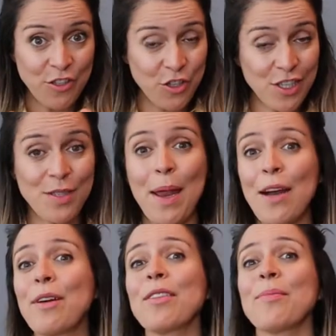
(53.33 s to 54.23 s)
just
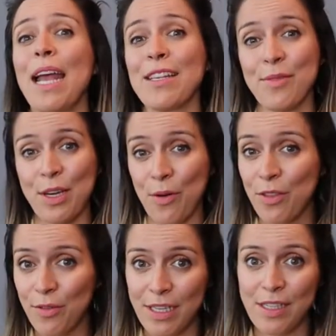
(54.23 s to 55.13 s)
bear with me as we
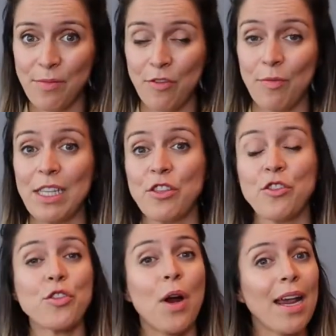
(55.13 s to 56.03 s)
go through these
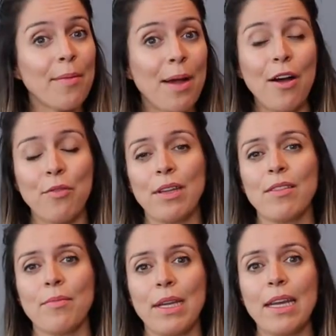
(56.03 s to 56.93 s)
movements, try them out
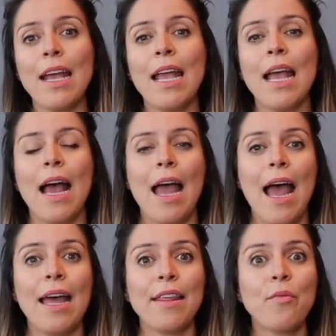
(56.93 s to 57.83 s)
with me,
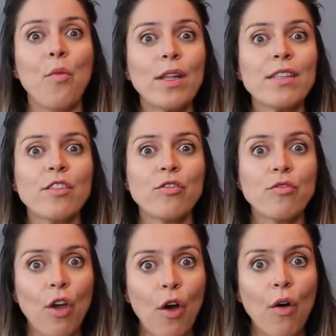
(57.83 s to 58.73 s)
and then once you
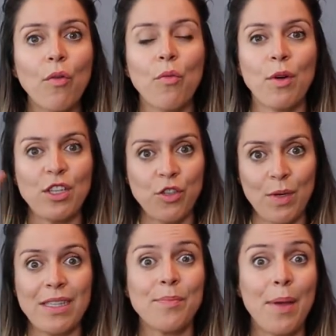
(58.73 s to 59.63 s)
know which
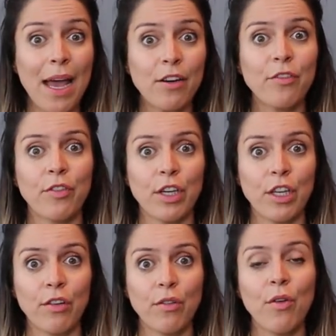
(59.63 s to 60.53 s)
one's better for
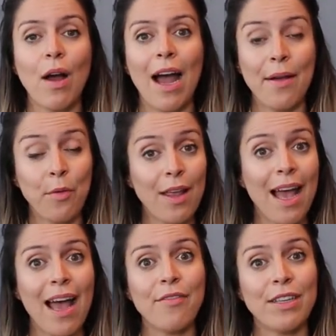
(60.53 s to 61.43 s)
you, I will
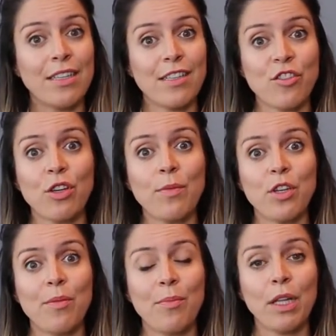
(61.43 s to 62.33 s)
have in the
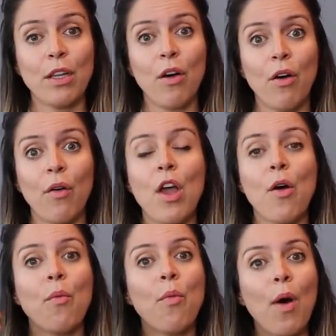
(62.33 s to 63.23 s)
description below
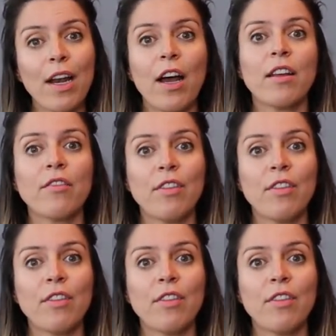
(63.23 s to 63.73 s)
what other